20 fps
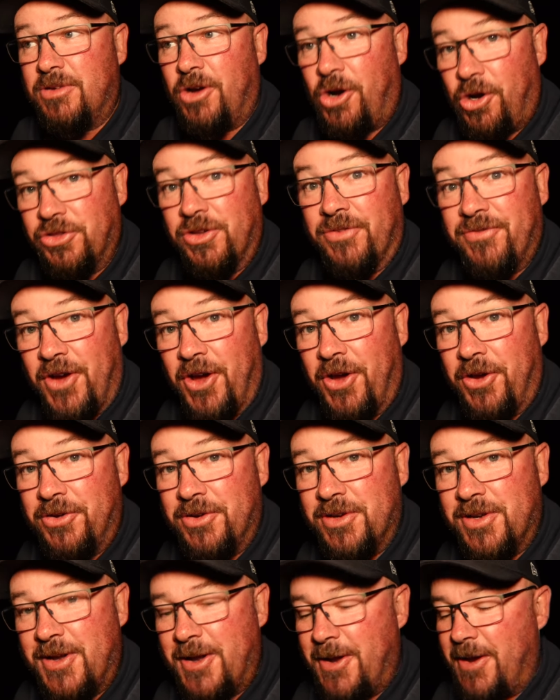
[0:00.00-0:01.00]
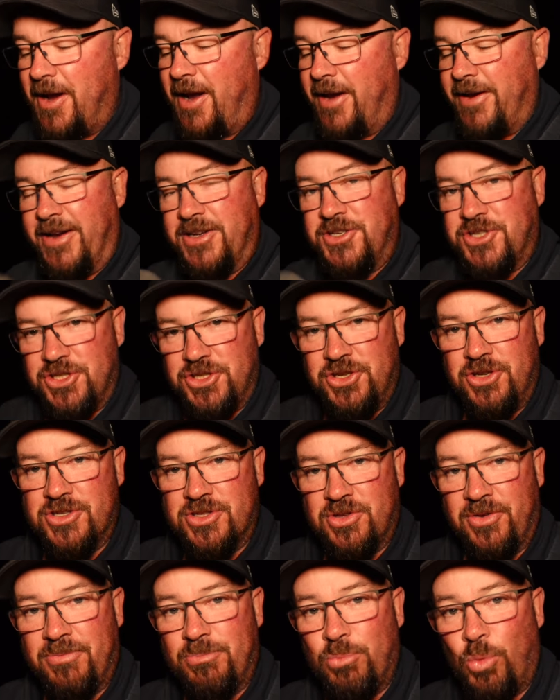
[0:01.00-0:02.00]
on the phone and then just
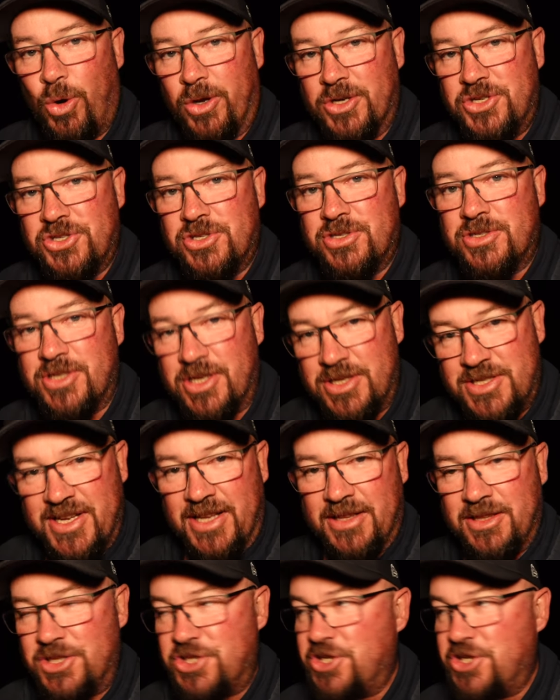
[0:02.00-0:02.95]
use the watch to set the